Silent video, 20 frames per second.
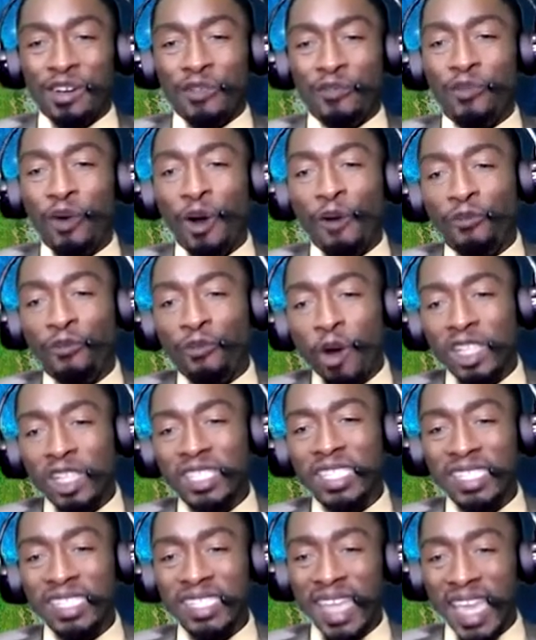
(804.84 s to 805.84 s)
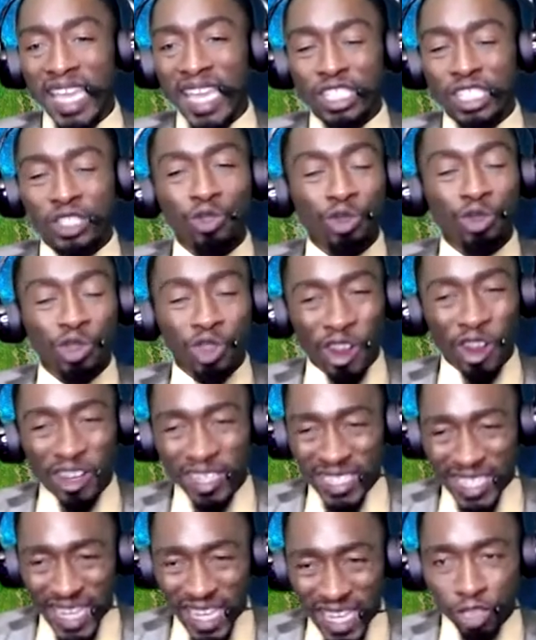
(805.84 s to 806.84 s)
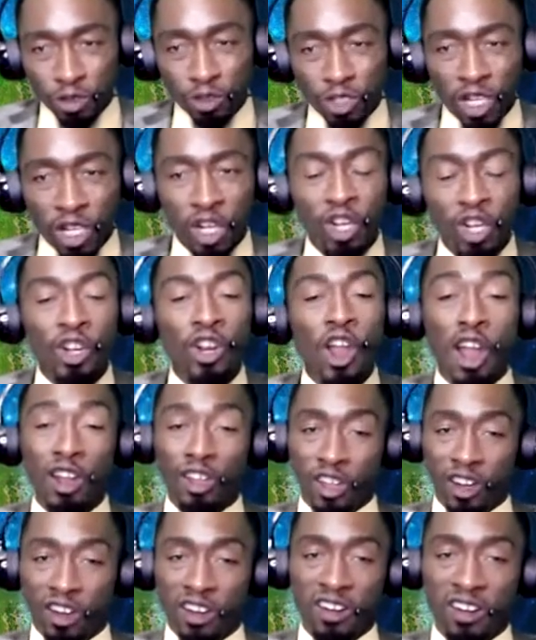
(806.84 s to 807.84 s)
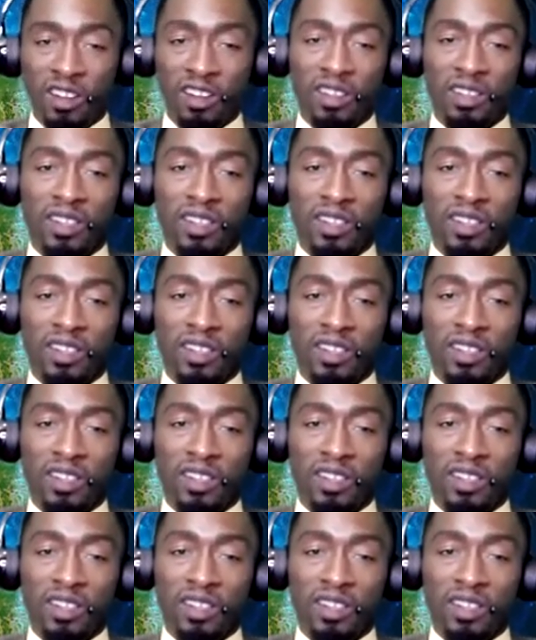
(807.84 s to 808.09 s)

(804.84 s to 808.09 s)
for 14 days to 30 days longer,